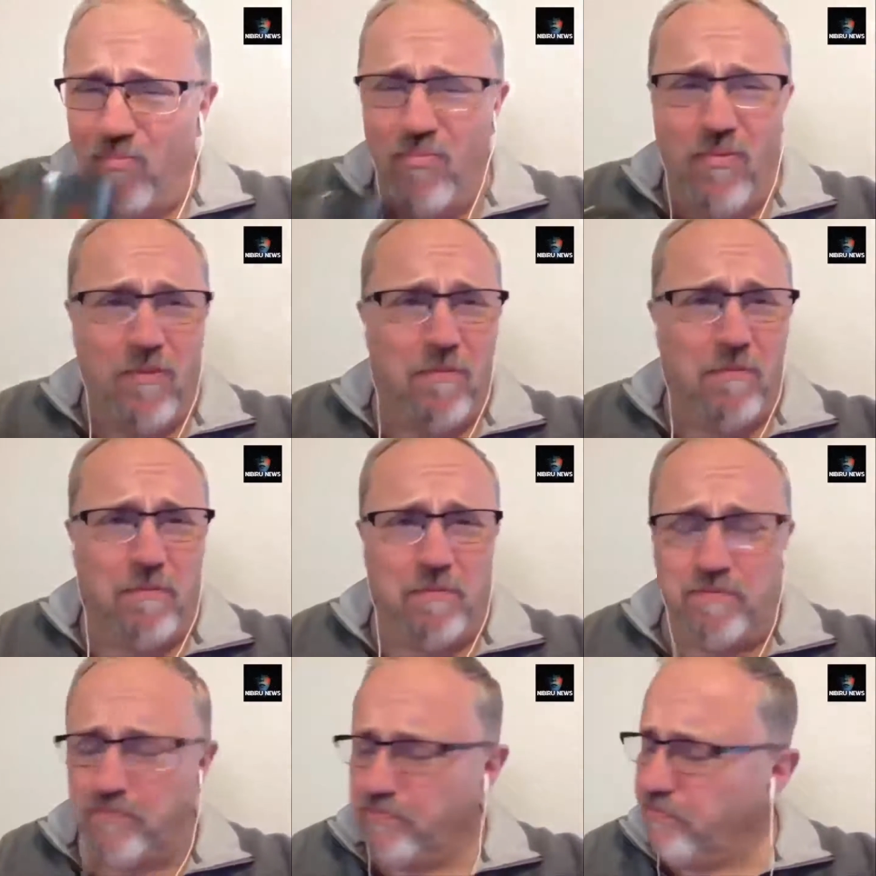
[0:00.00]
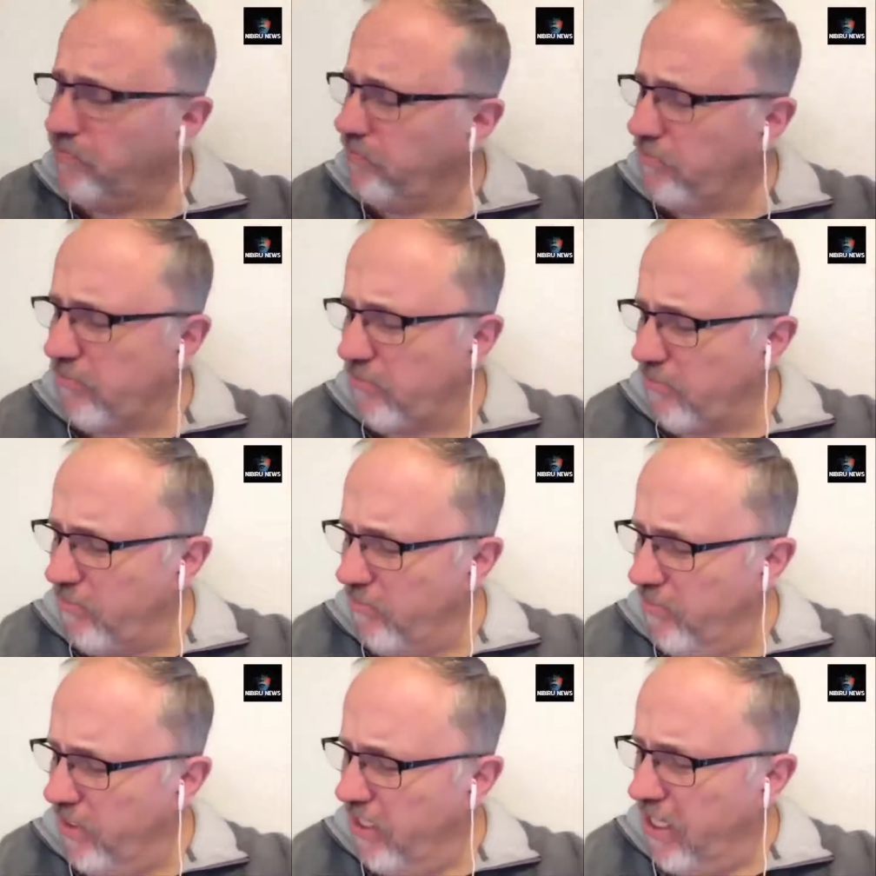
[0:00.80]
Mm.
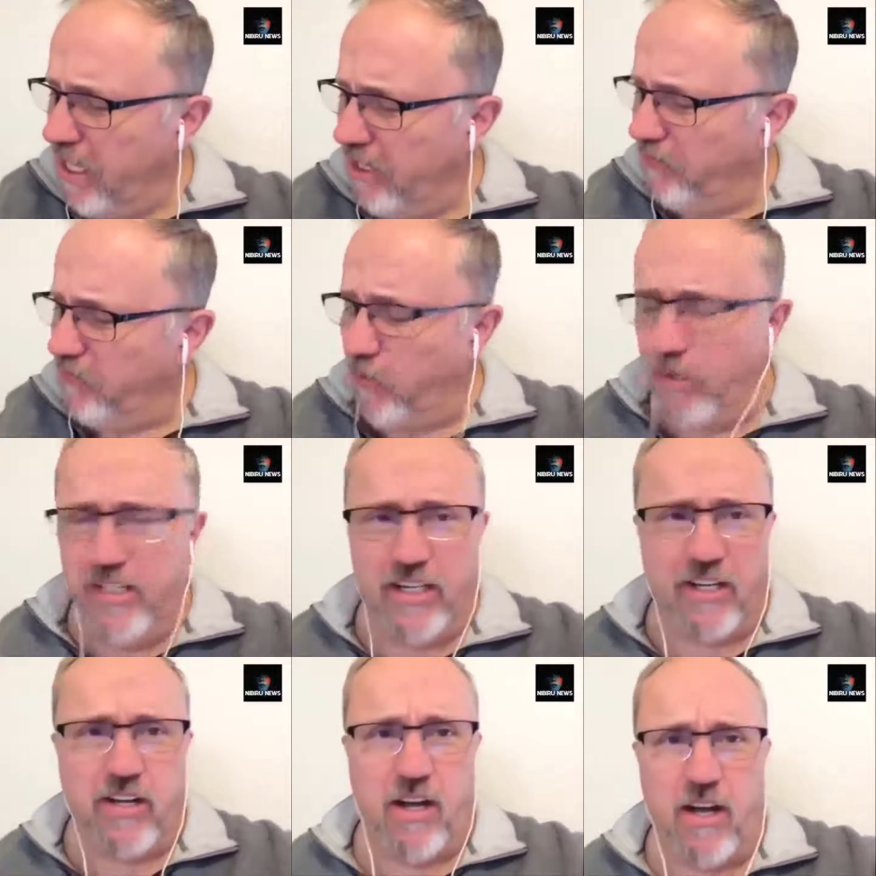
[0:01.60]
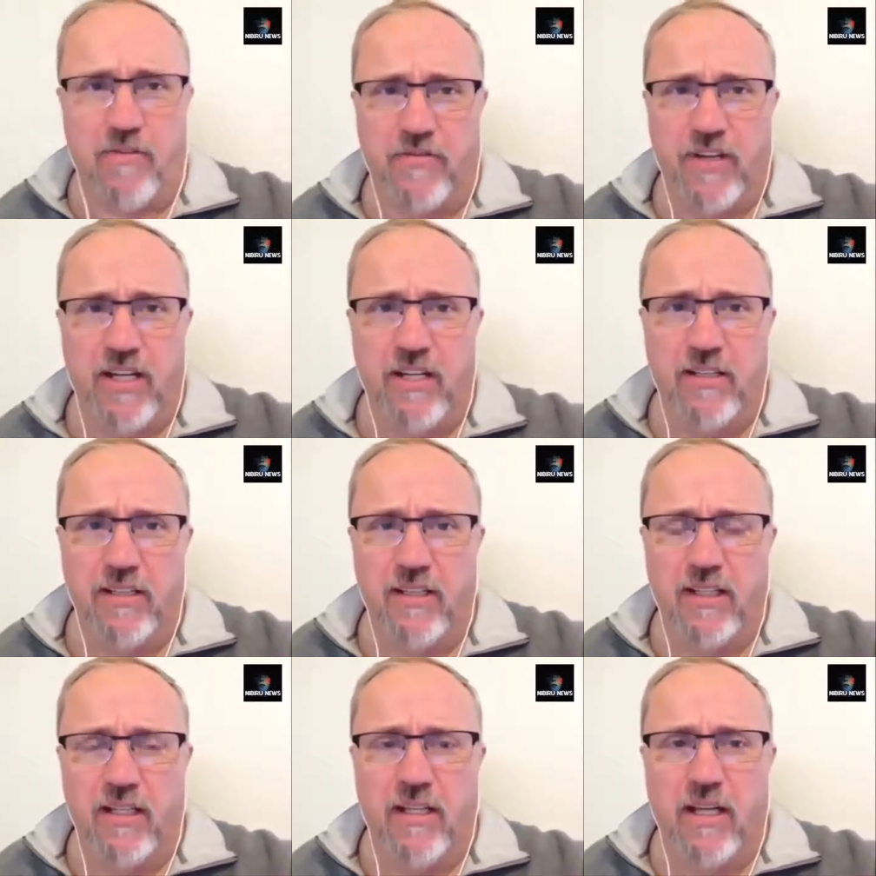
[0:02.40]
California coffee.
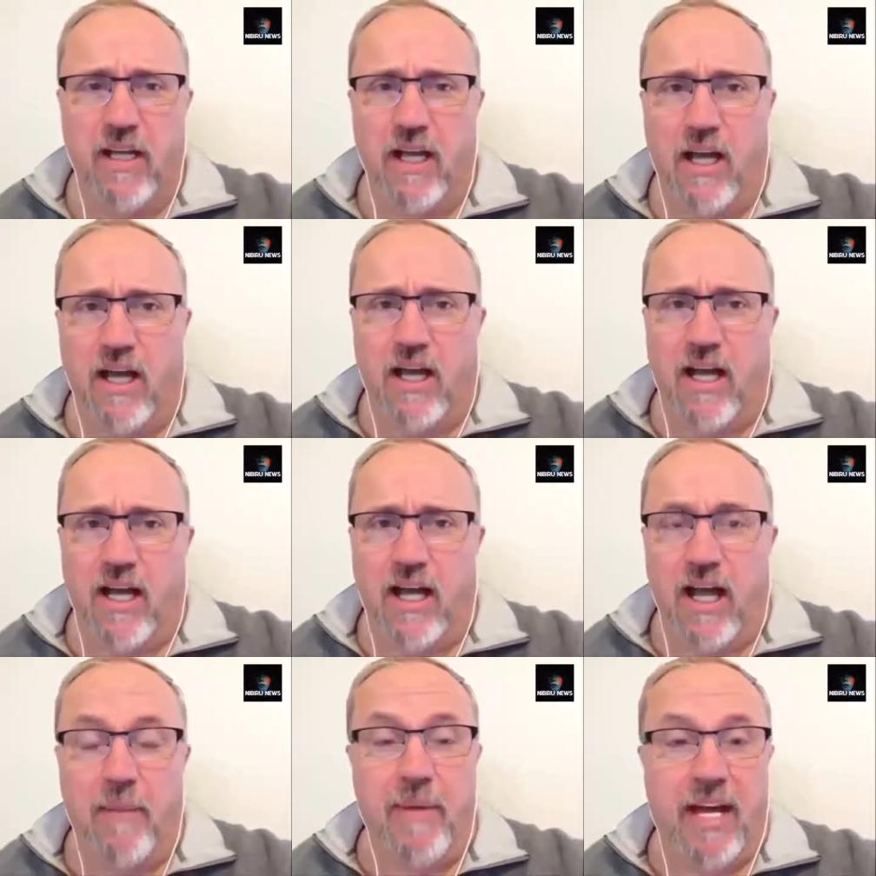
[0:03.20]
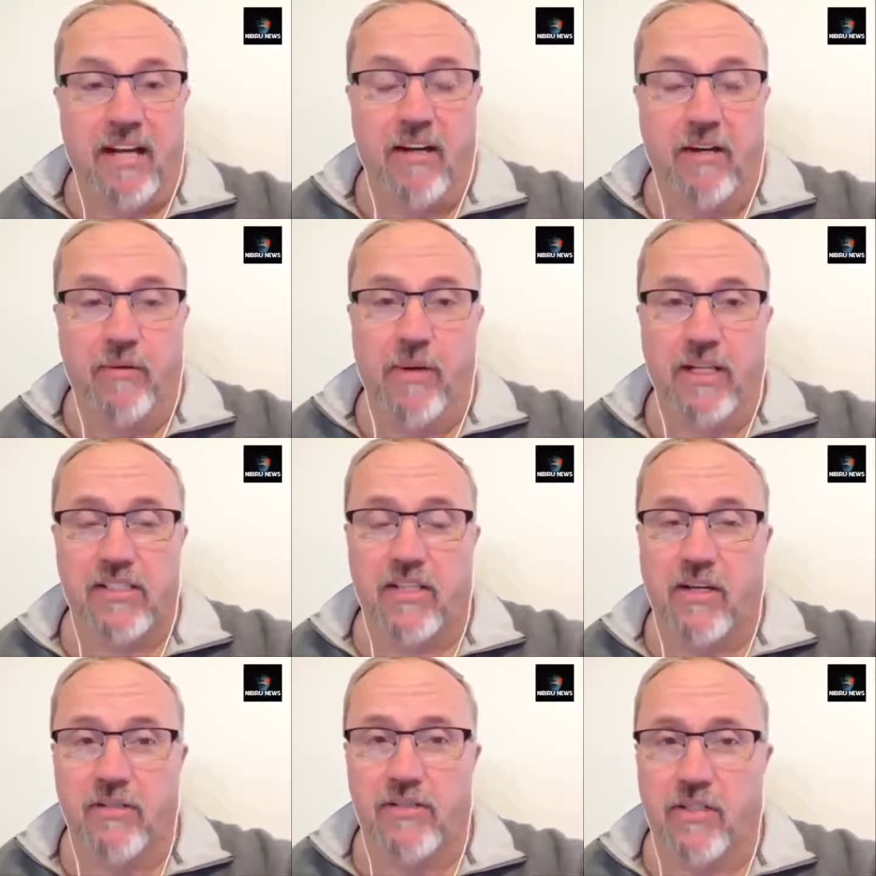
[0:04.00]
Uh, I'm out here on the
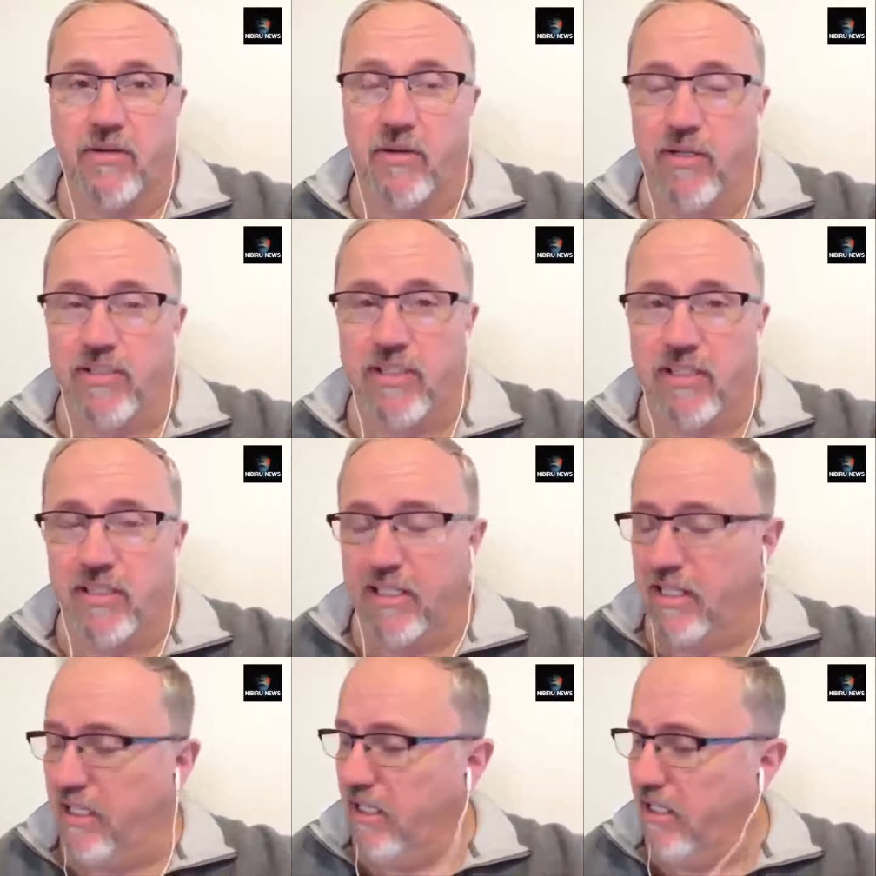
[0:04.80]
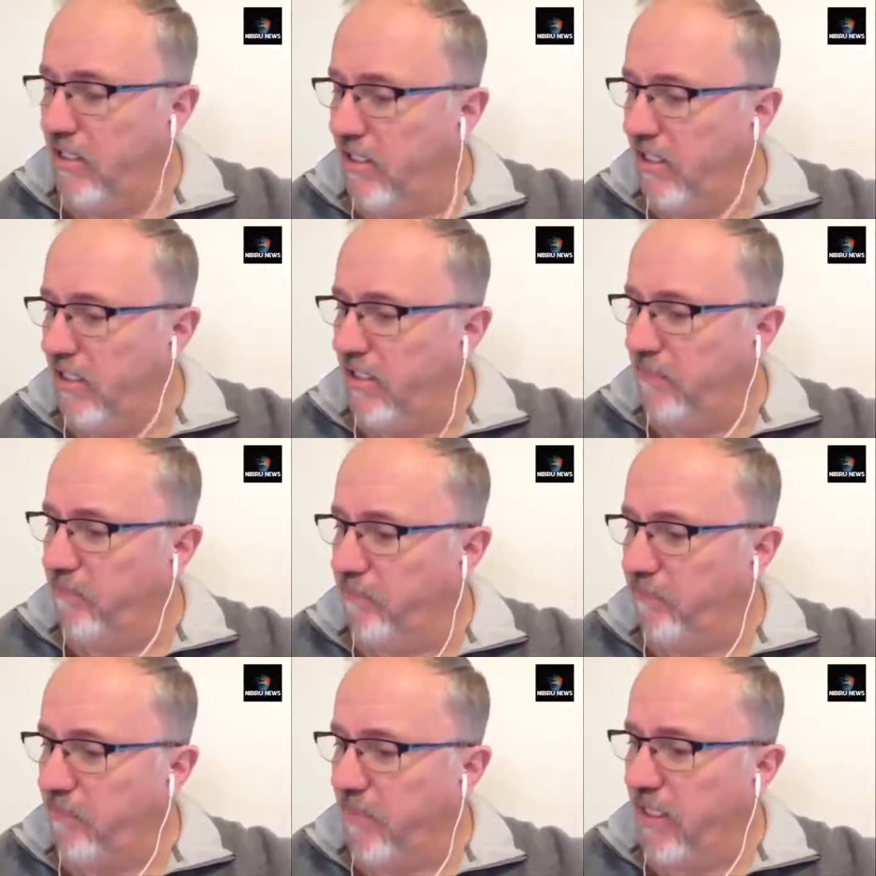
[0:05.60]
West Coast, of course, in uh,
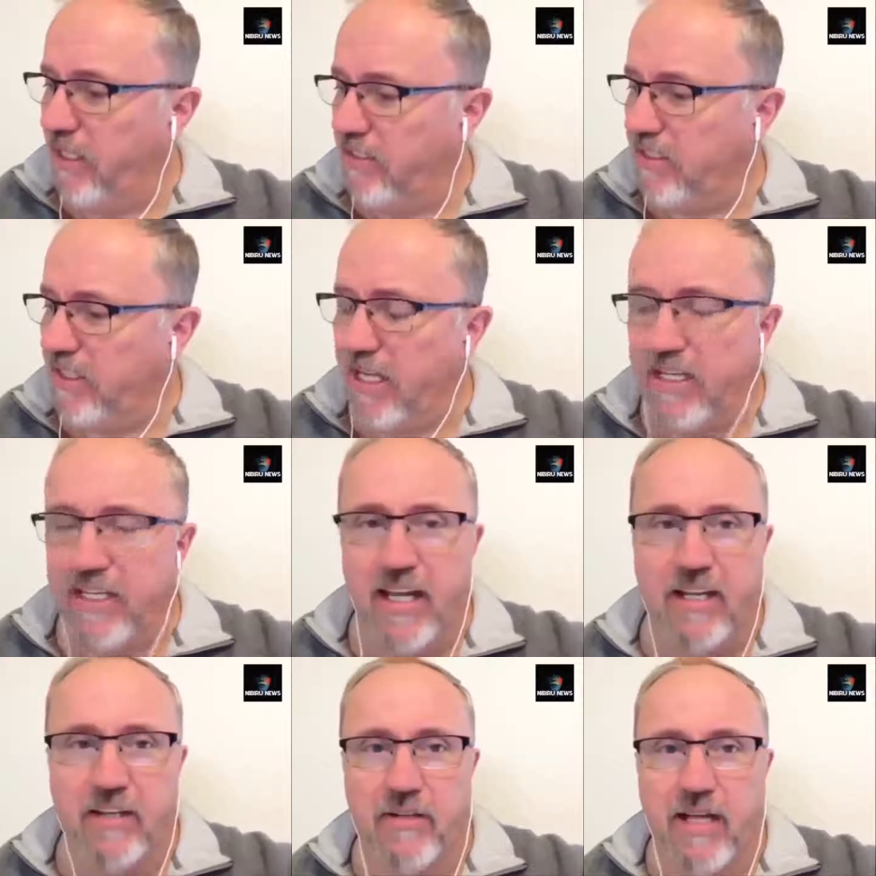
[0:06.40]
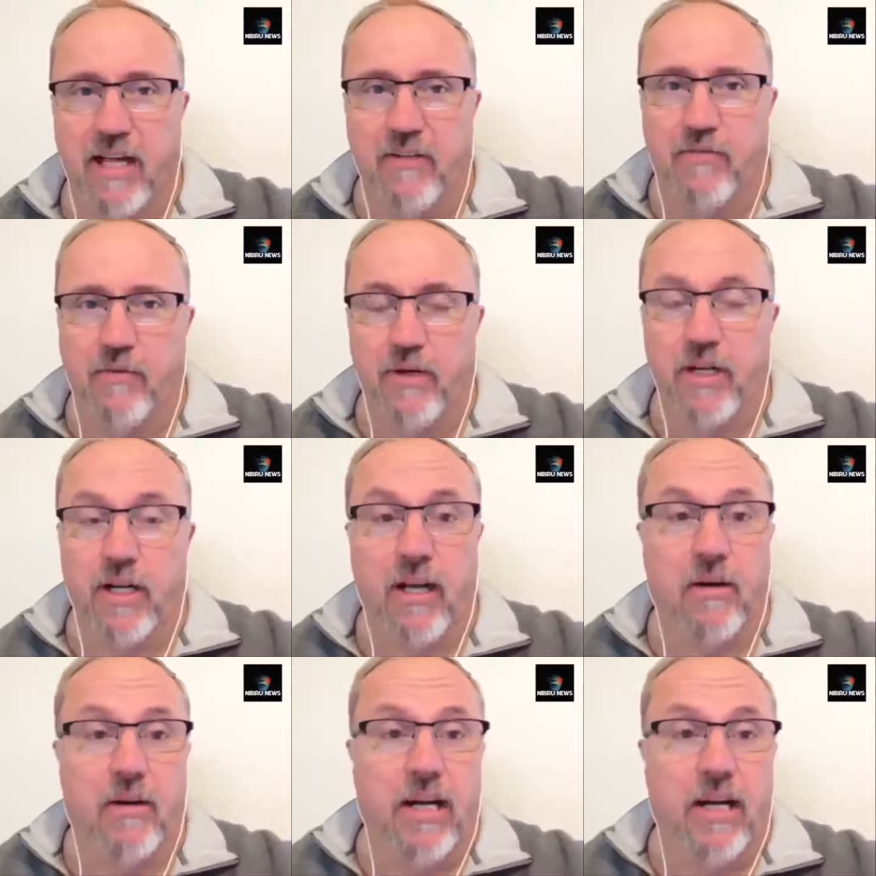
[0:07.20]
San Diego, California.